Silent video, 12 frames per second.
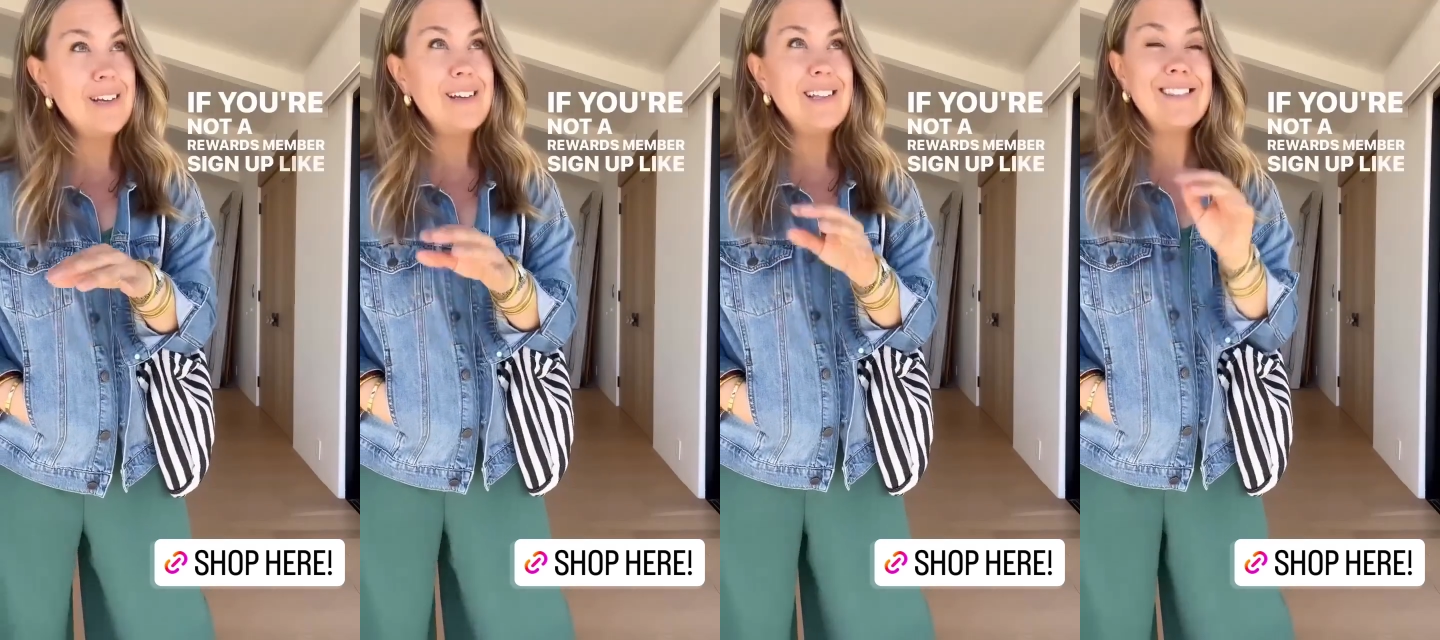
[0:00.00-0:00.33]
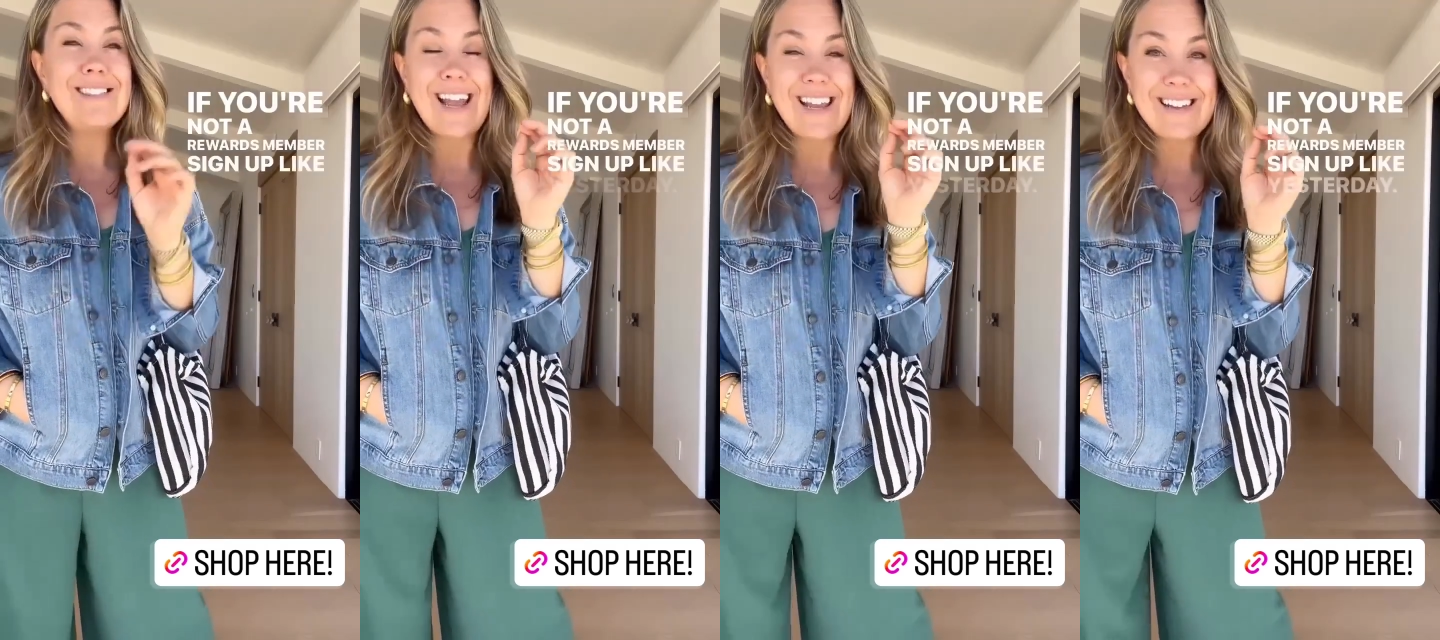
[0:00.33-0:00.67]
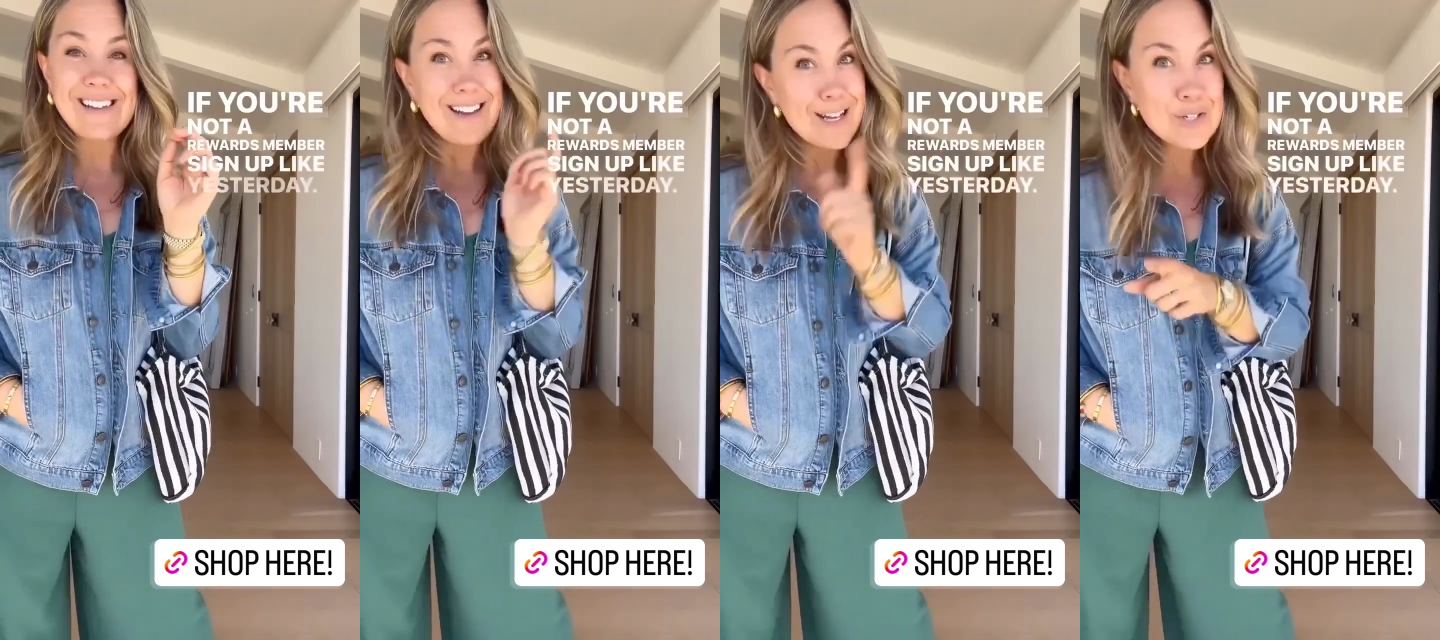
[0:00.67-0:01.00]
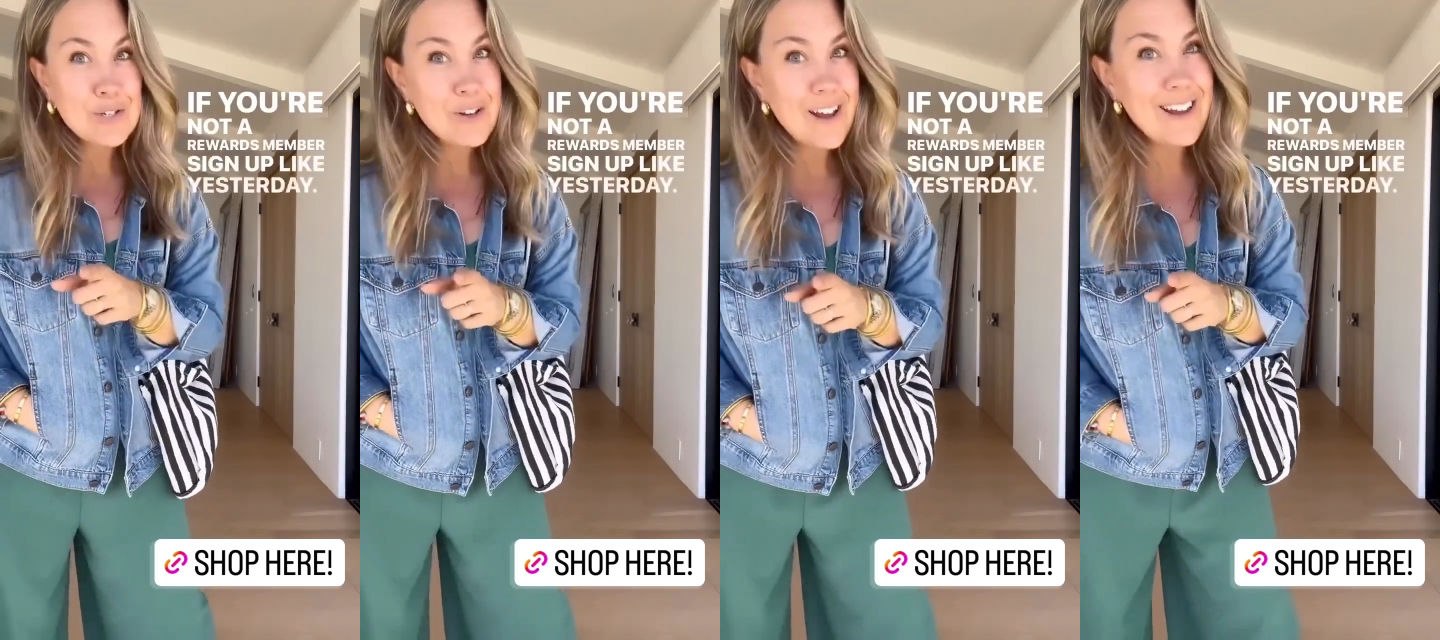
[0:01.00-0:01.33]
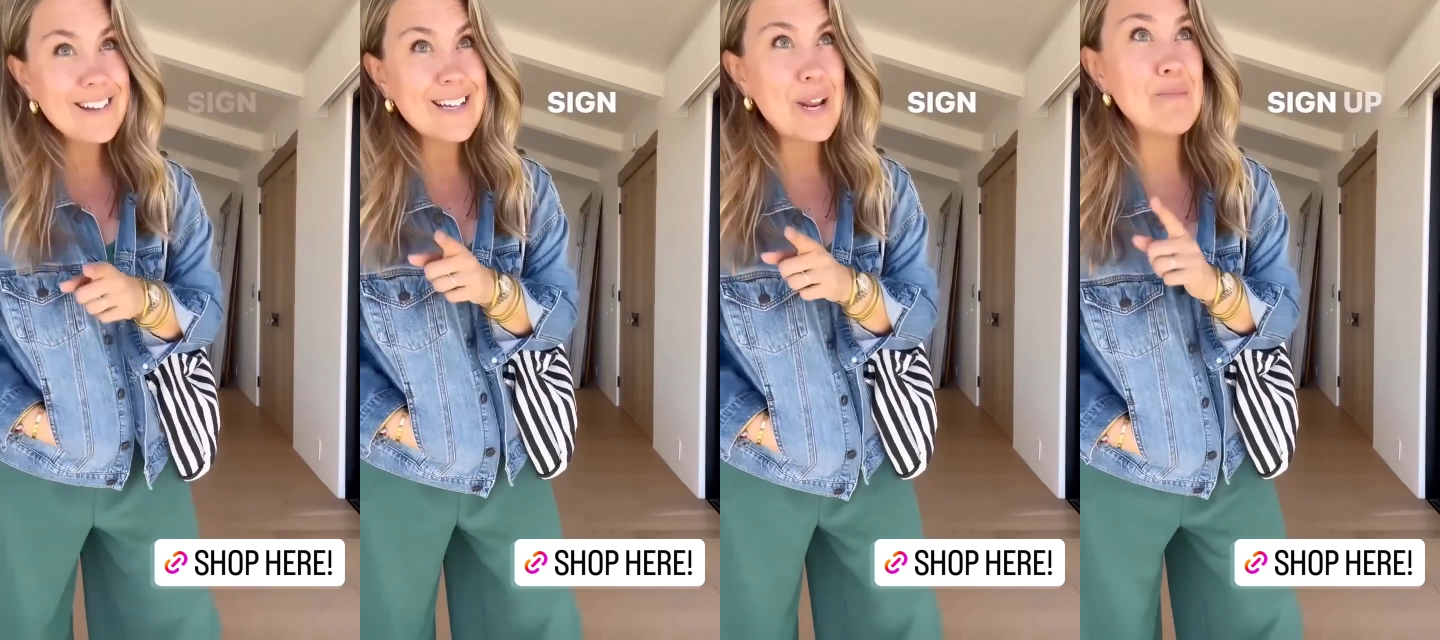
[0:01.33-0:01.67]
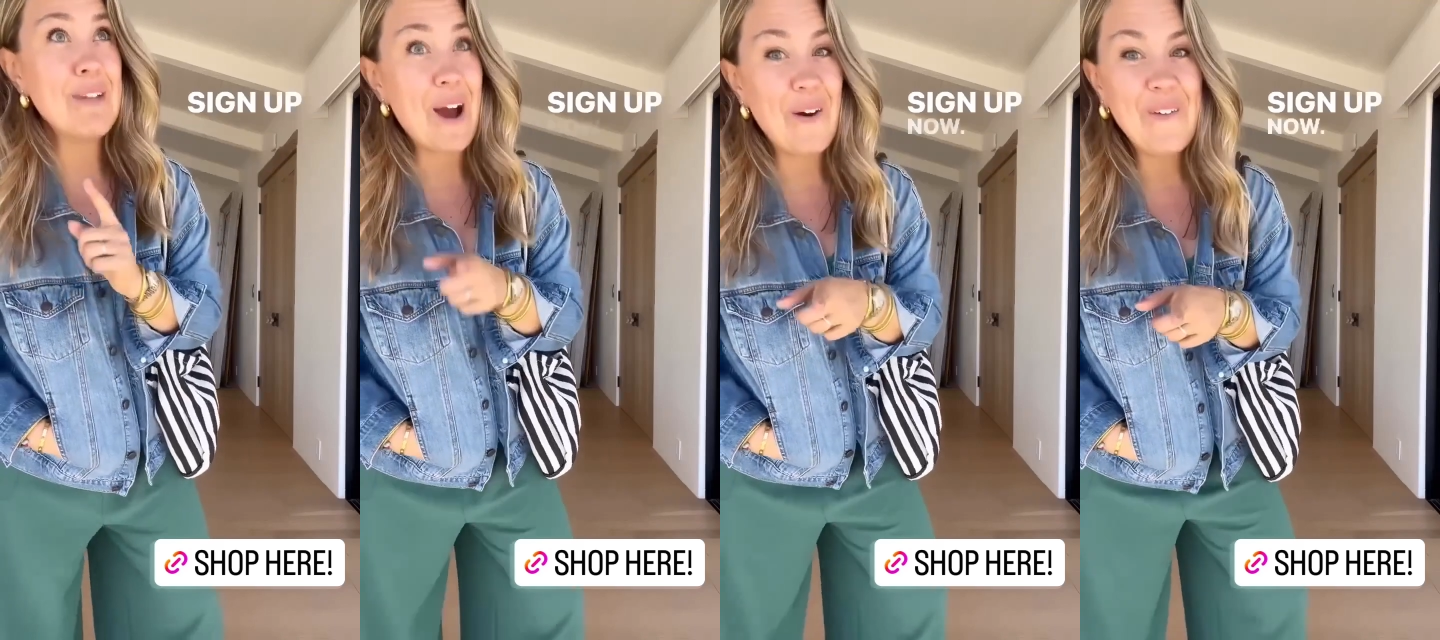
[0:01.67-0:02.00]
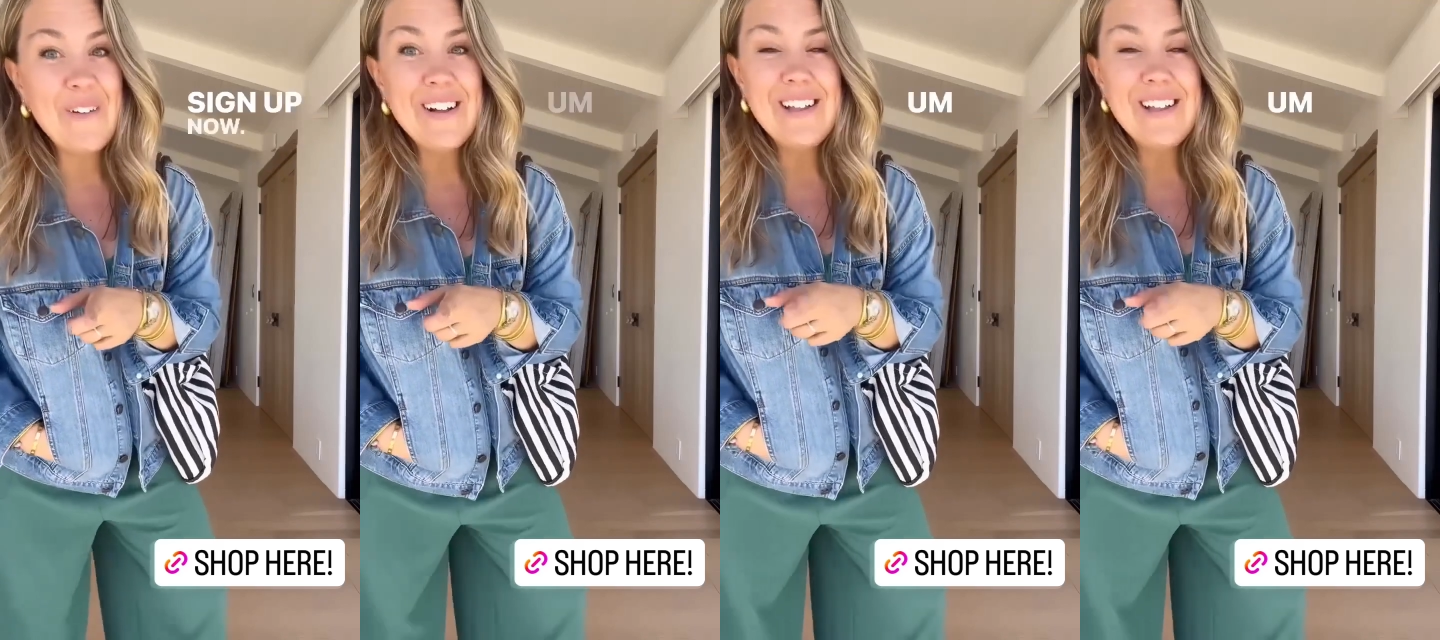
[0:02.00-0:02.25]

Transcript: like yesterday, sign up now.